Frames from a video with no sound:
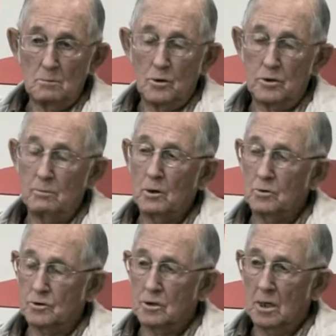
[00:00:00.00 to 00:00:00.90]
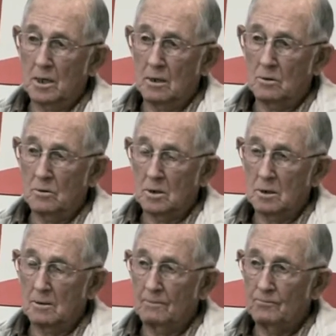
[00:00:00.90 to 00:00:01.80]
but the boats now,
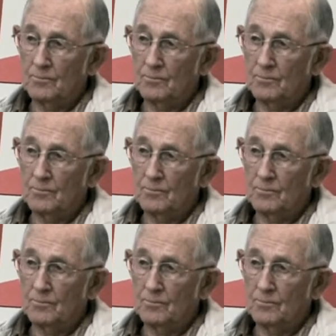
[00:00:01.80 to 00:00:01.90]
uh,